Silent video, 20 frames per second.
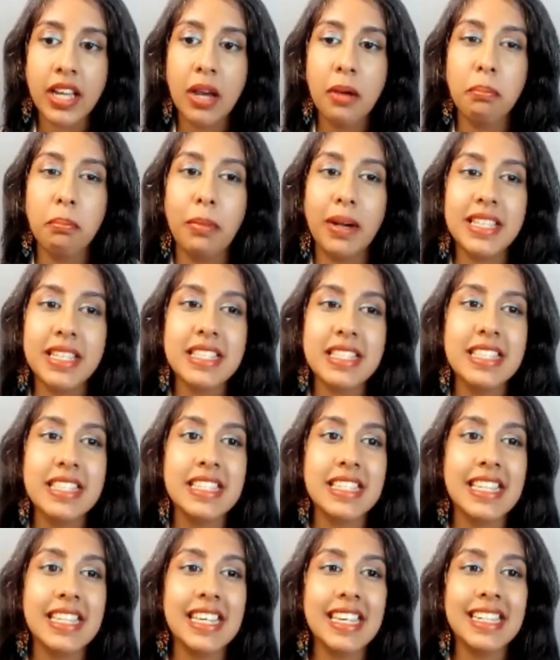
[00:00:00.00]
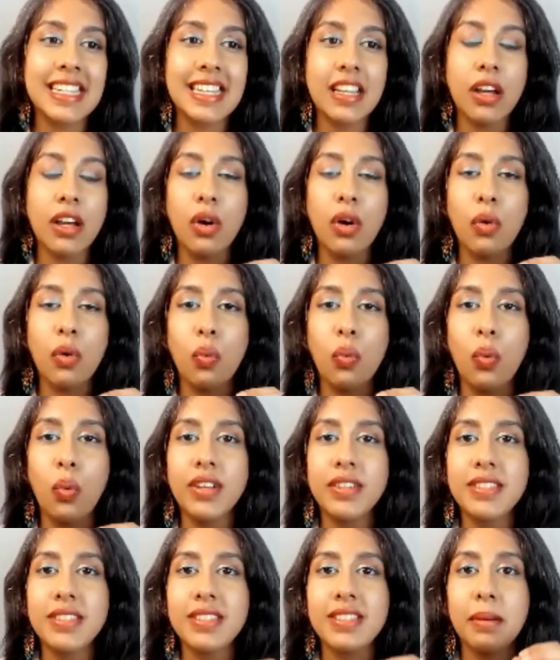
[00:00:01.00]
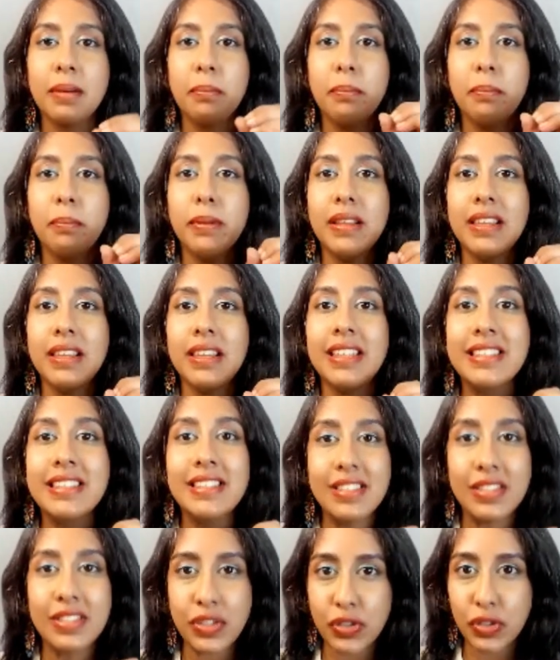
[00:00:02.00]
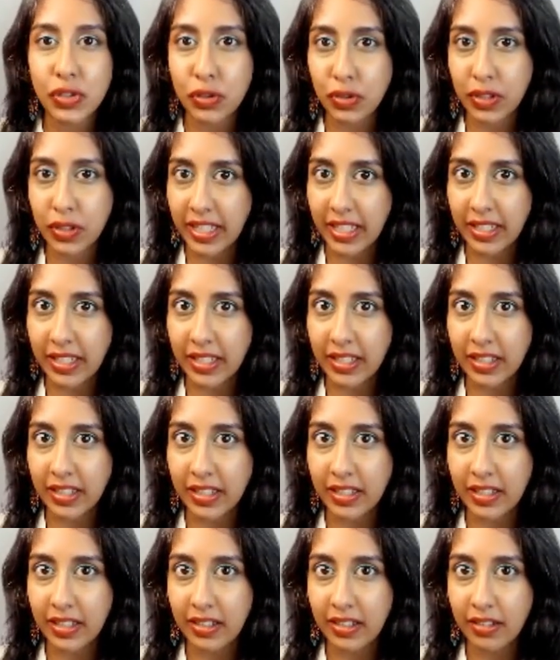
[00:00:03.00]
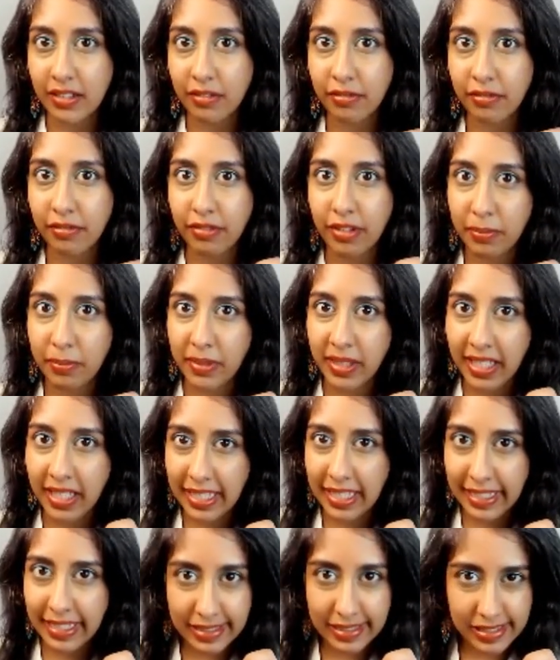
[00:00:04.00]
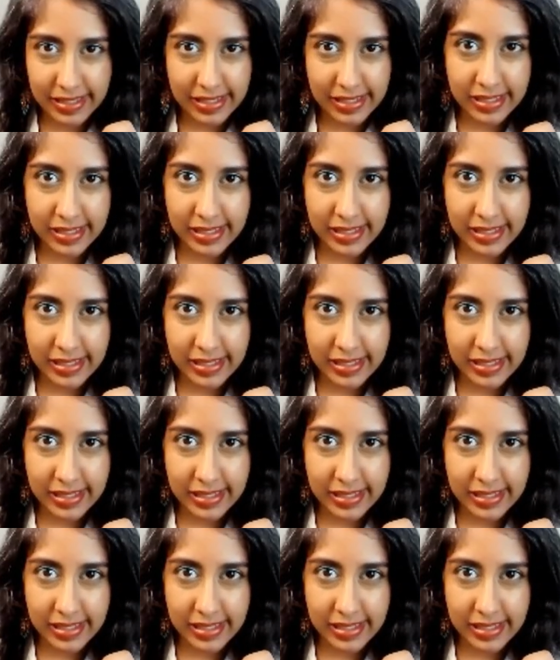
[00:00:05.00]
My skin was blistering from the heat.